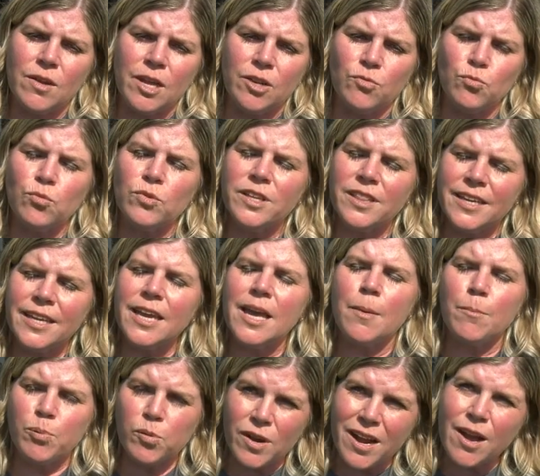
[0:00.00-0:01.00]
and really
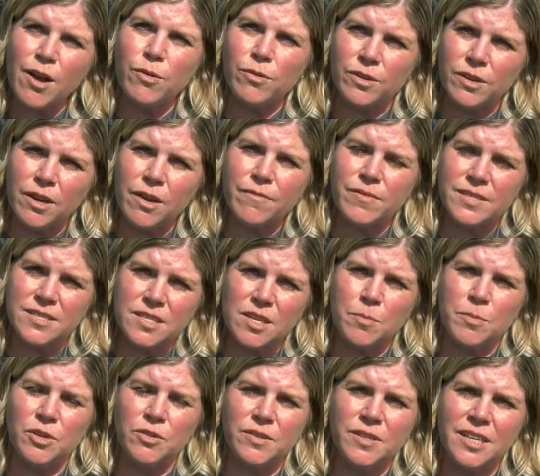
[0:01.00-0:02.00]
am proud of this
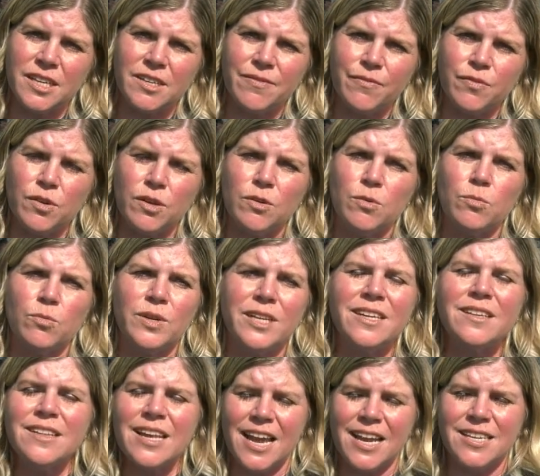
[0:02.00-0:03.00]
community for
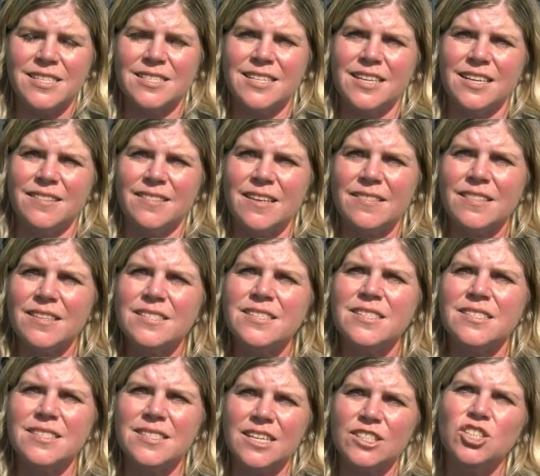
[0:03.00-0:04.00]
realizing that this
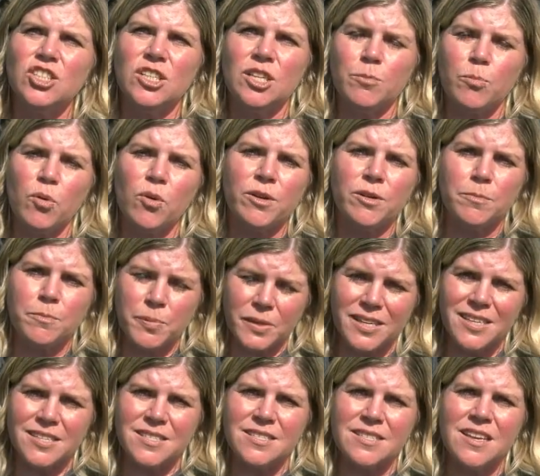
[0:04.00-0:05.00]
is such an important
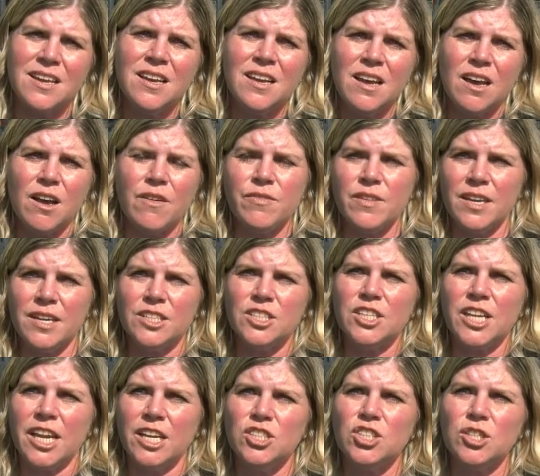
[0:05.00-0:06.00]
piece of the
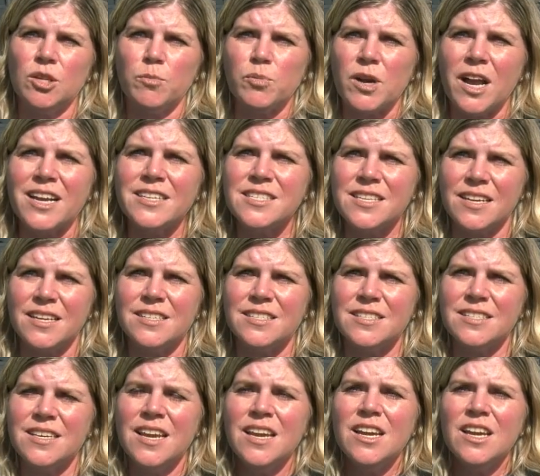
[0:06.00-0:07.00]
educational
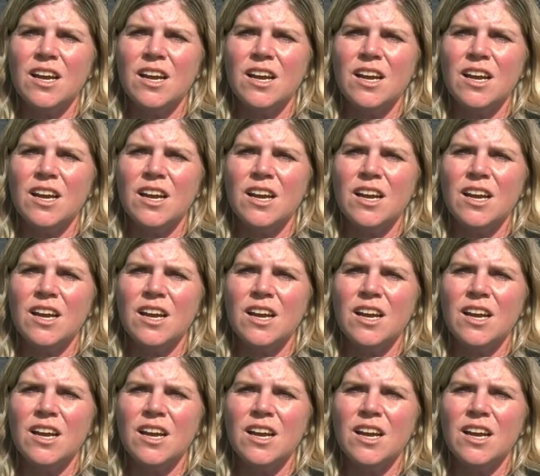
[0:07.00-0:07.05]
process.